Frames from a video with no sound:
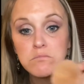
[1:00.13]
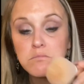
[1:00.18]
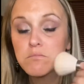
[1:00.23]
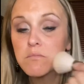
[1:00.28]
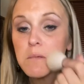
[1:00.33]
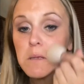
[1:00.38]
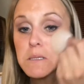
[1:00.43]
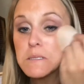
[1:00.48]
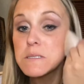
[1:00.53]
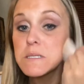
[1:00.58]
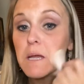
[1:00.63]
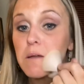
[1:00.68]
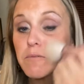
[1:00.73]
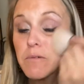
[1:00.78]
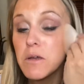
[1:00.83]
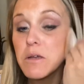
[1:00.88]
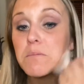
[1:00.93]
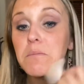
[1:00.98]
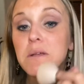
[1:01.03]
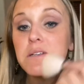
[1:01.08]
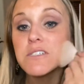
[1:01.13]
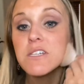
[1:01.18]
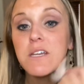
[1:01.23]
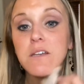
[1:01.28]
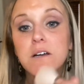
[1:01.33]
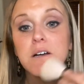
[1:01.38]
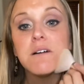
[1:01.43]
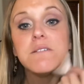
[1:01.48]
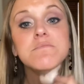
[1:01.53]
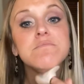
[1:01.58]
It's not very much at
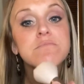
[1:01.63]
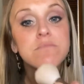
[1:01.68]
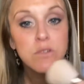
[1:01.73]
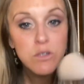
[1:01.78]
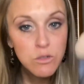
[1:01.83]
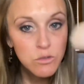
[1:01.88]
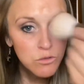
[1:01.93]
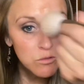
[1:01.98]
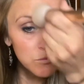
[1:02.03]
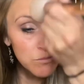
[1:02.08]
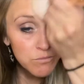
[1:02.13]
all. Ooh.